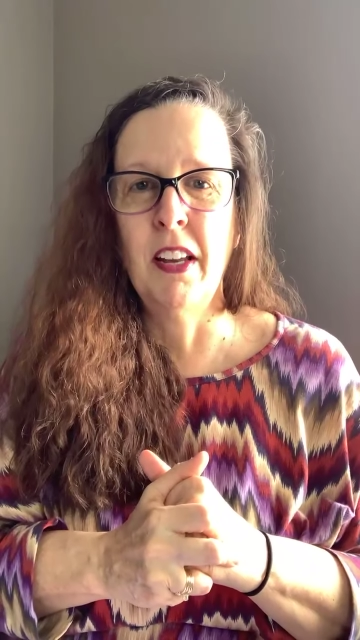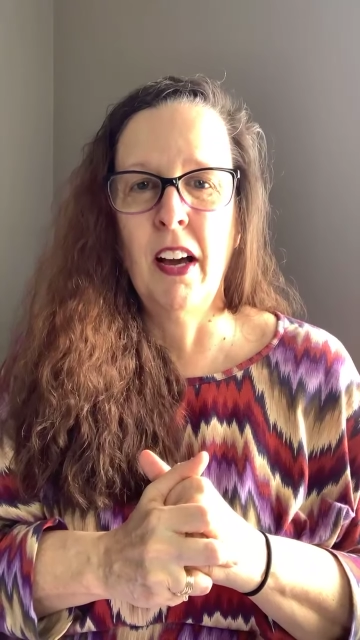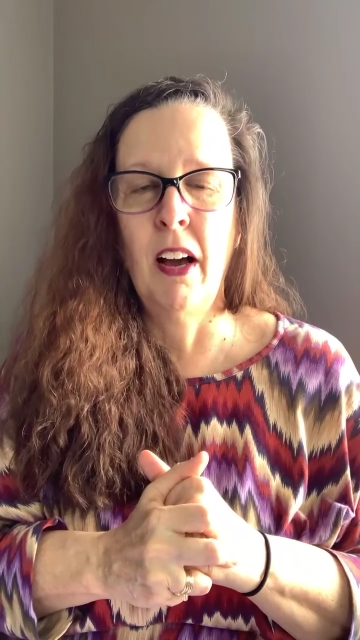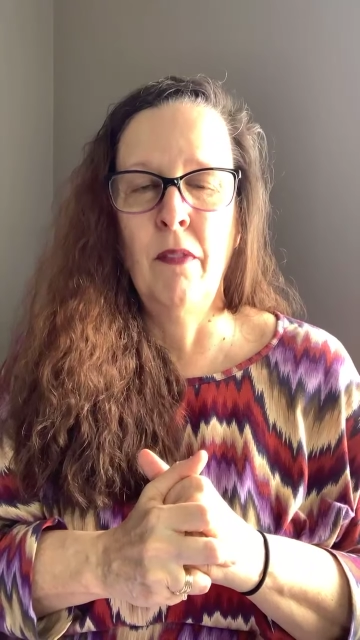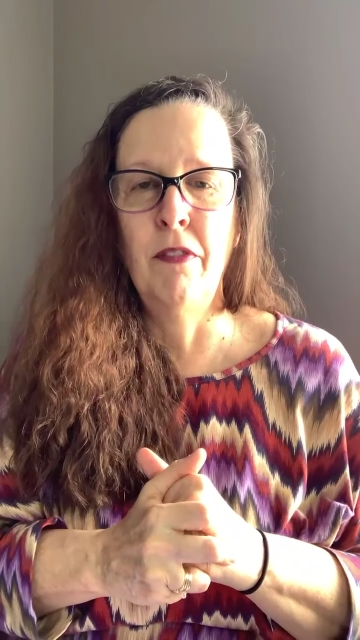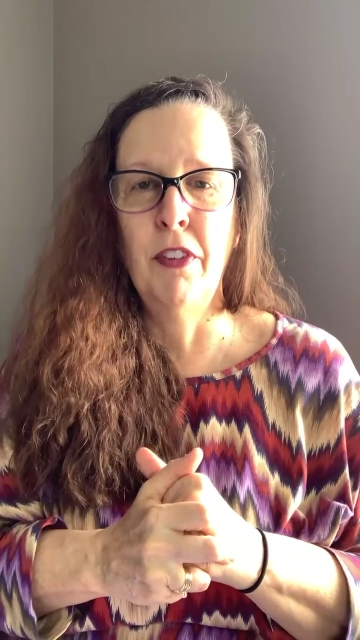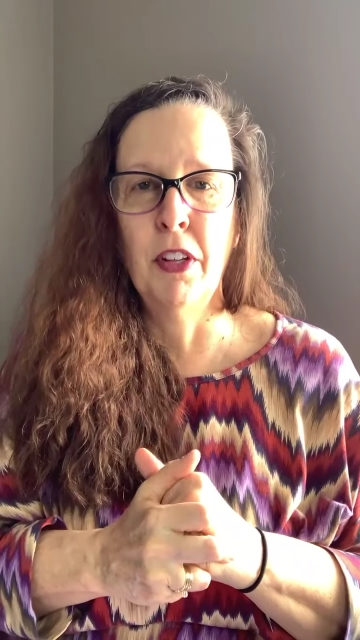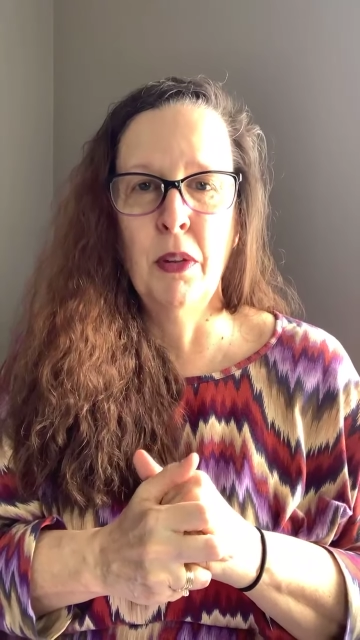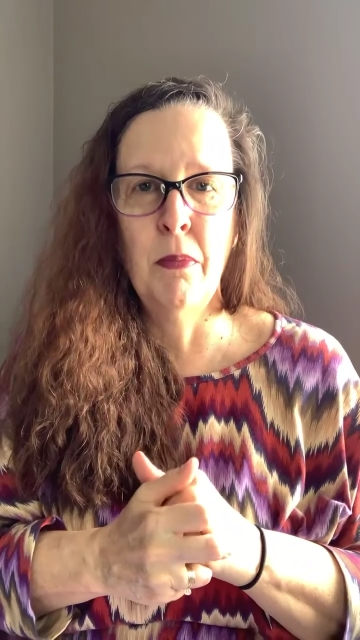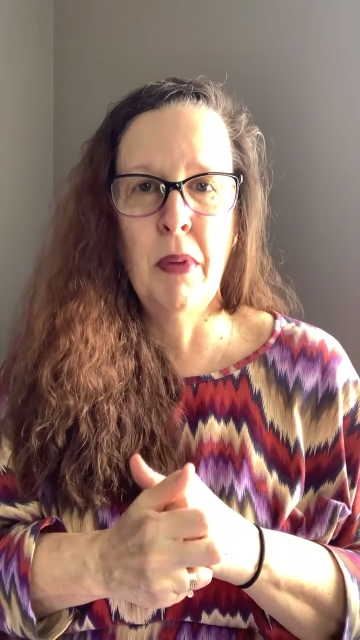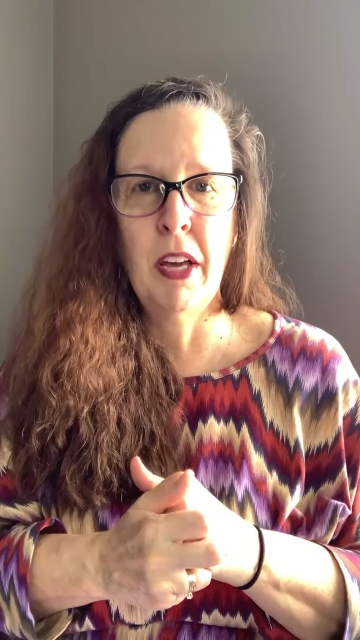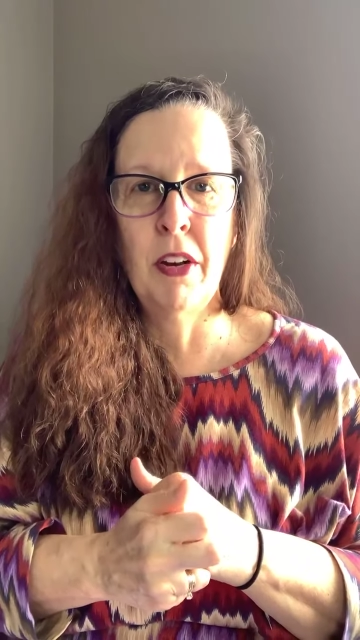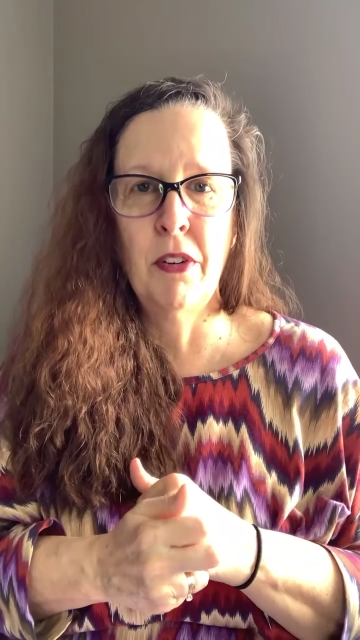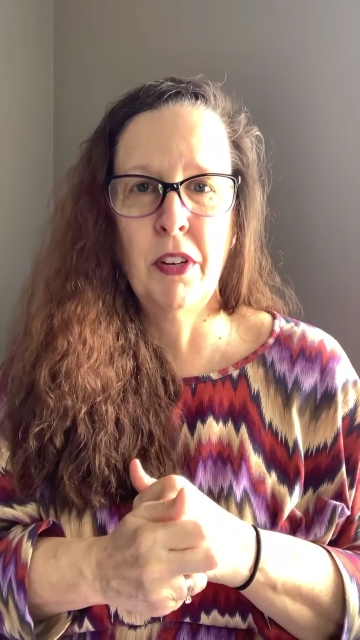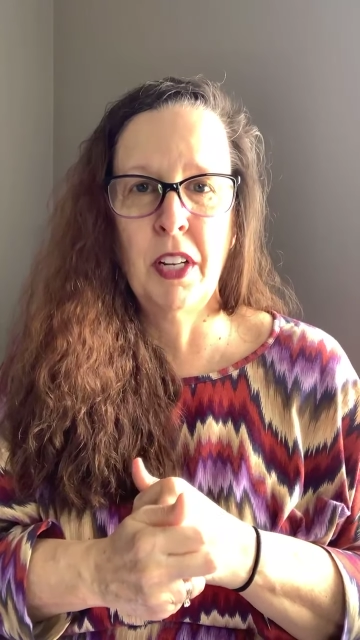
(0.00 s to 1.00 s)
I'm feeling
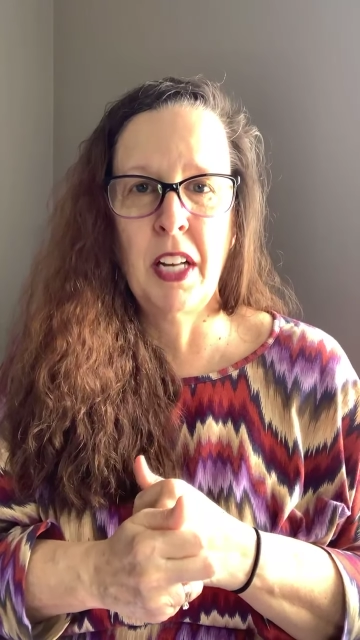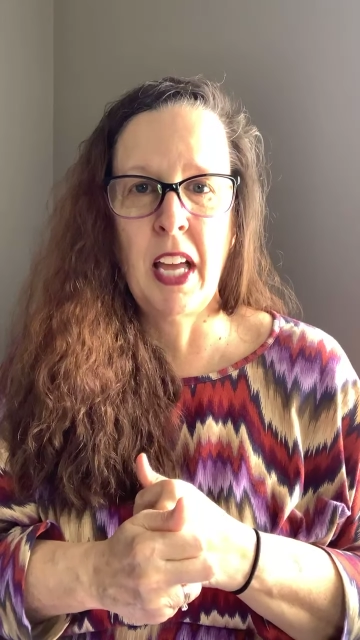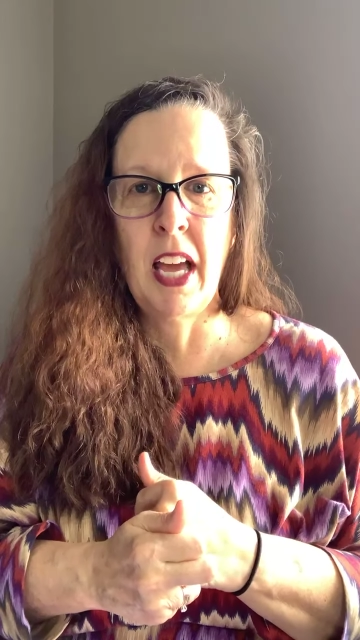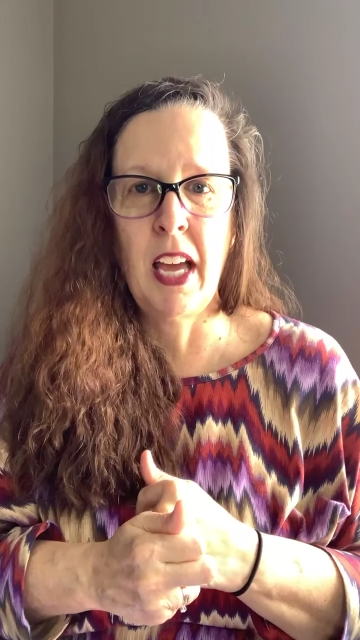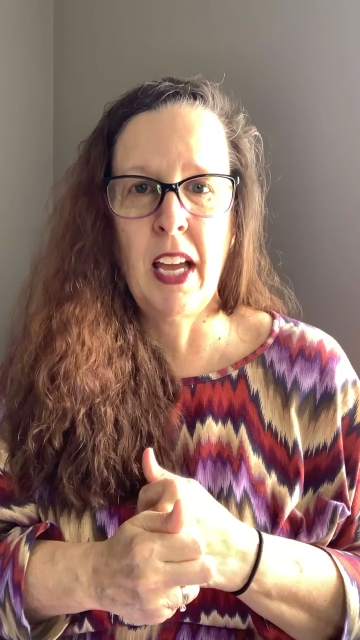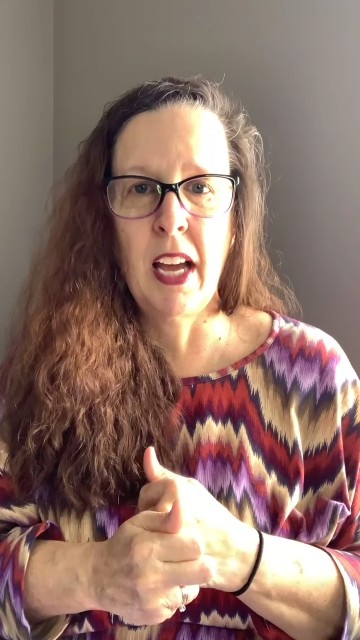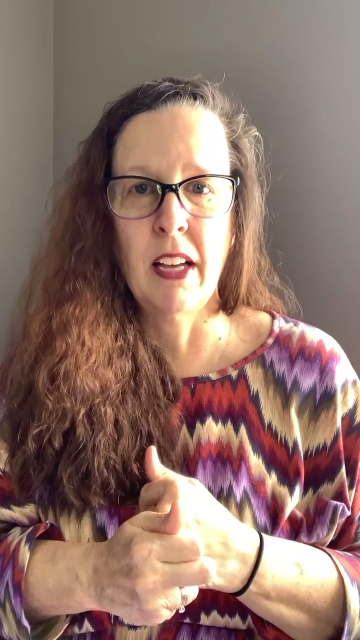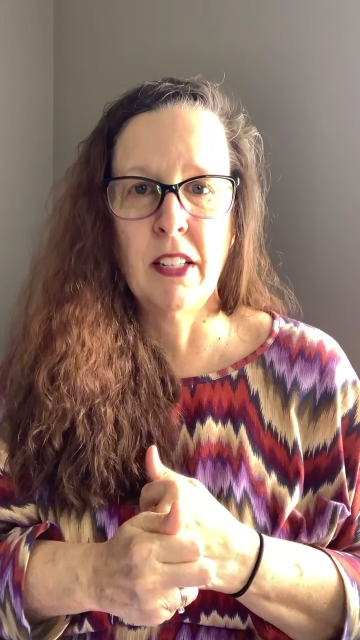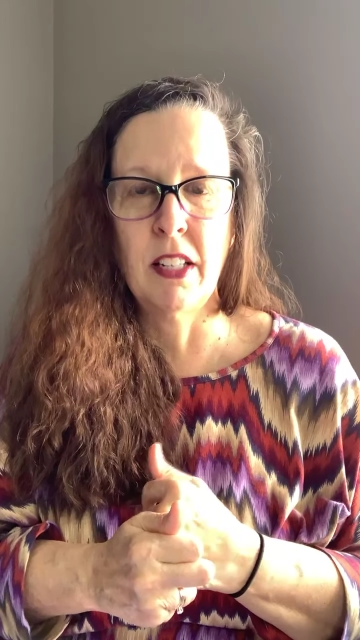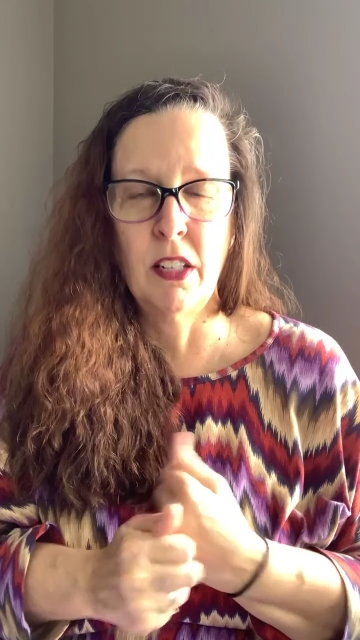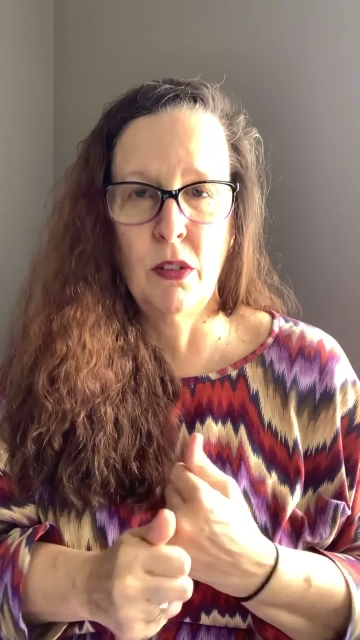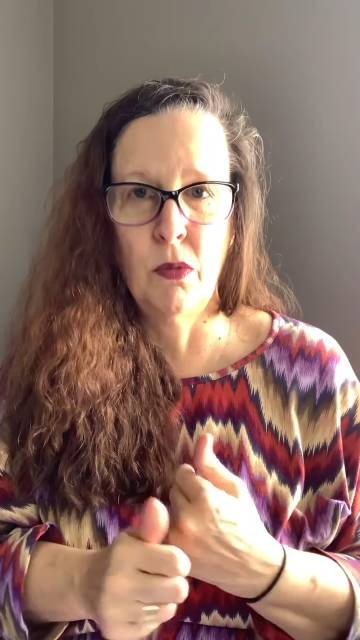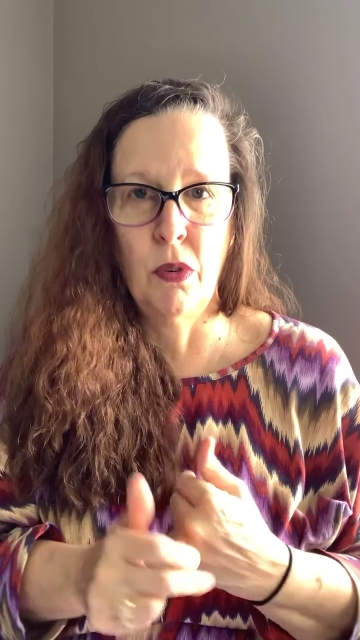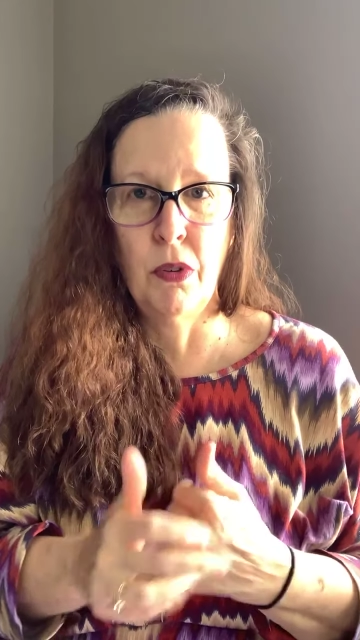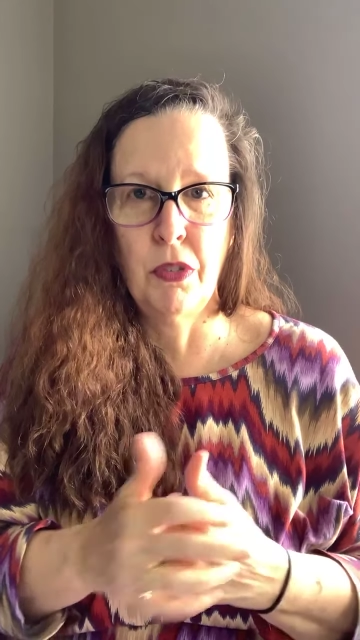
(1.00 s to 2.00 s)
better today. I still
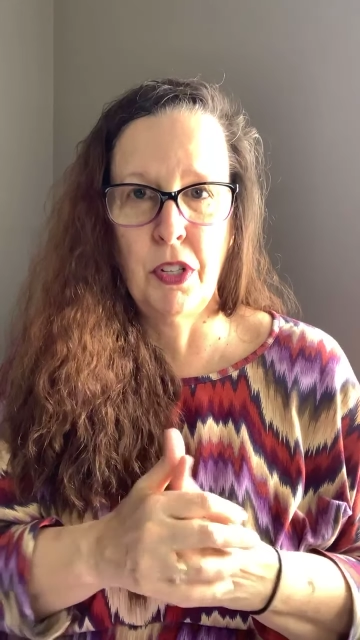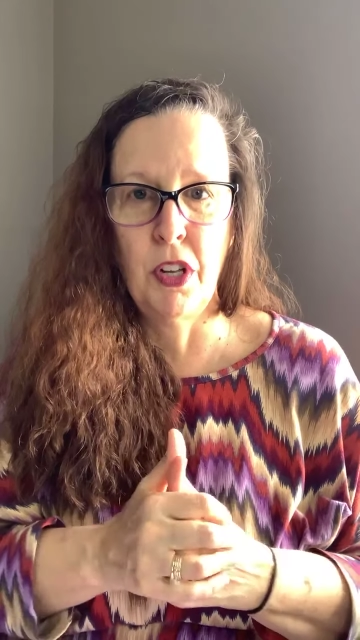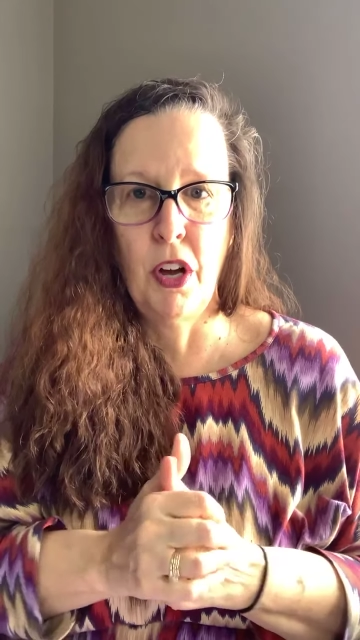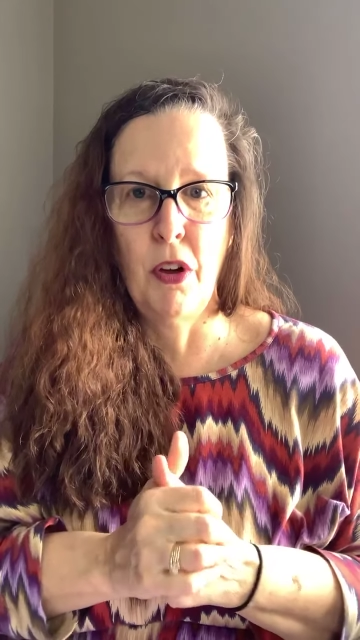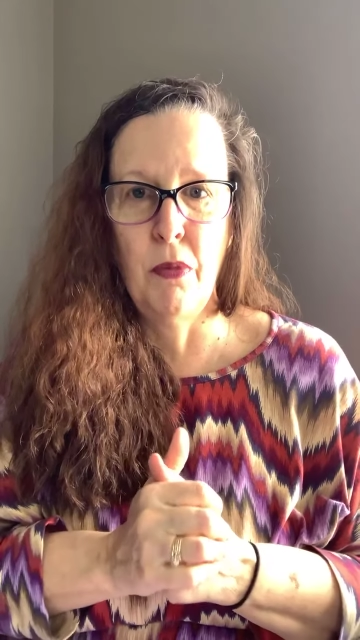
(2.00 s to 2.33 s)
want snow